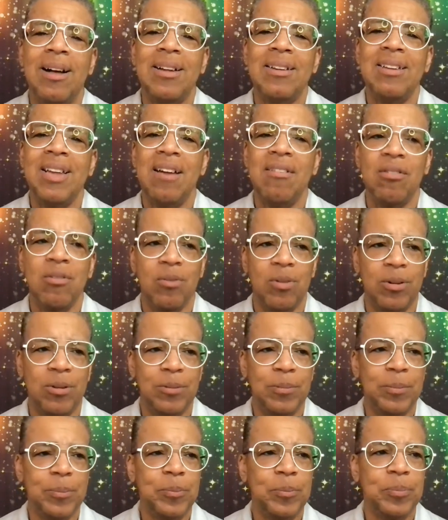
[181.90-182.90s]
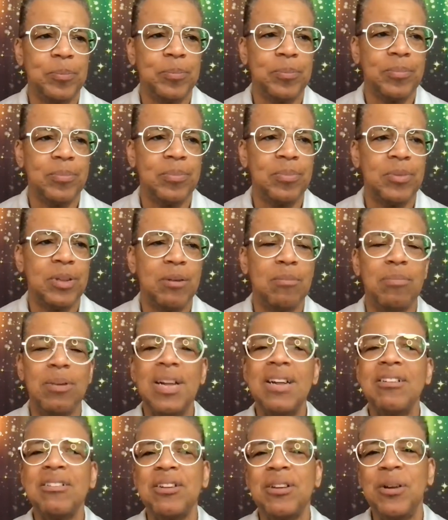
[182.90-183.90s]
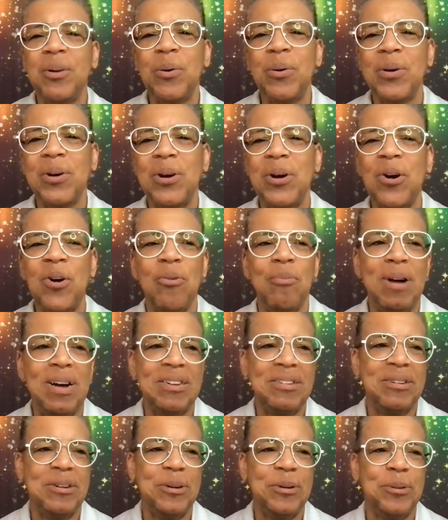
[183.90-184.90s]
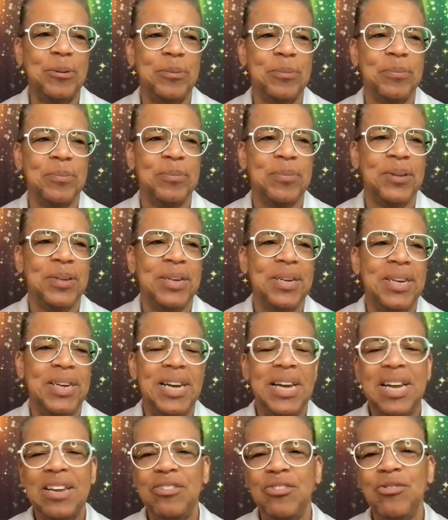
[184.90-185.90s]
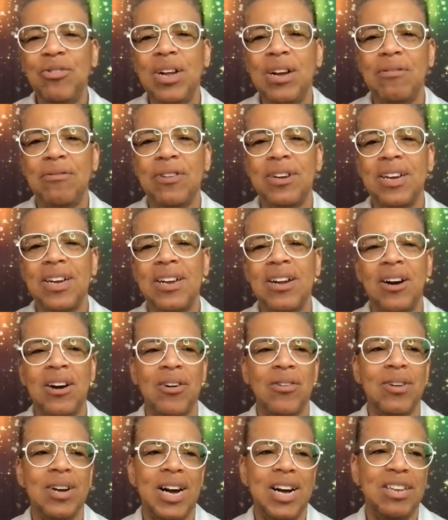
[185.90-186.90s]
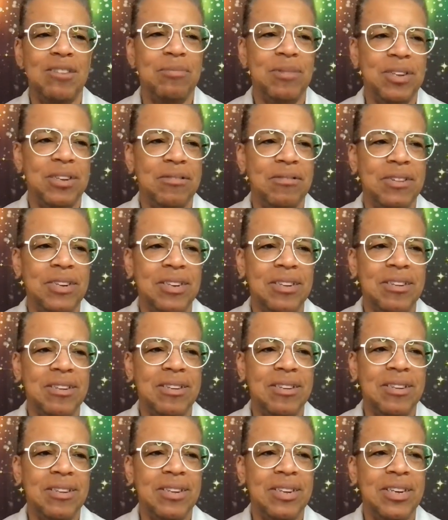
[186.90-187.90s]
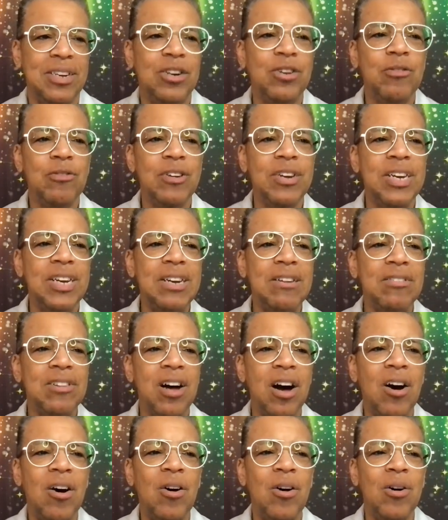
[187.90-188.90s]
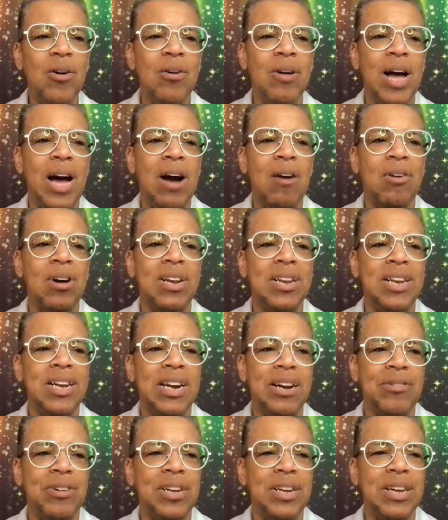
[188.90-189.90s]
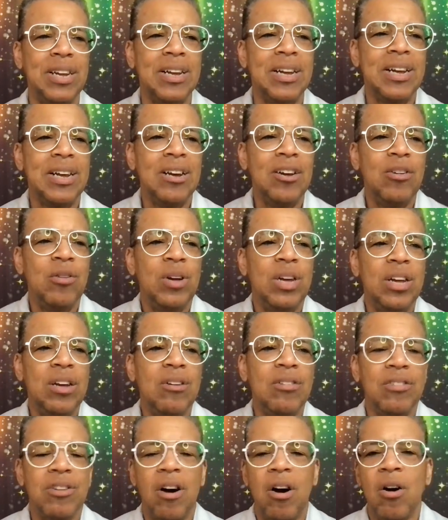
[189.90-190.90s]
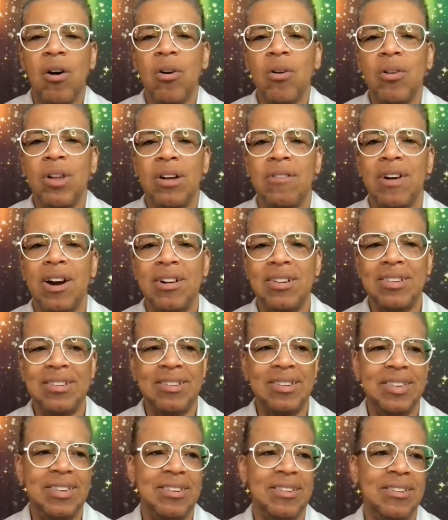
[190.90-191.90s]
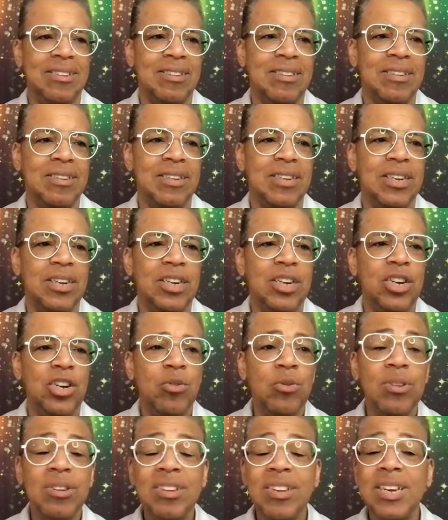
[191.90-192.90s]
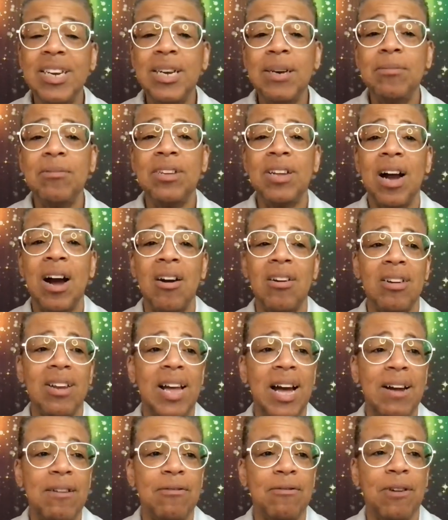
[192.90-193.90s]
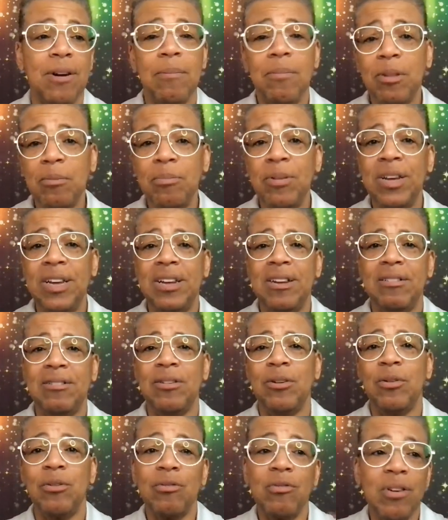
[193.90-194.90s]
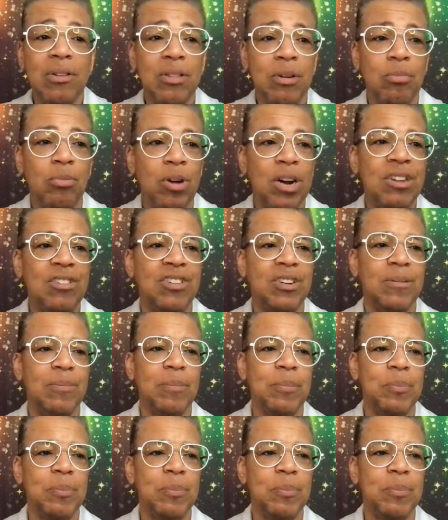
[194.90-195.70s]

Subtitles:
David wrote. Bless the Lord, O my soul, and do not forget all God's benefits, who forgives all our iniquity, who heals all of our diseases, who redeems our life from the pit or from depression,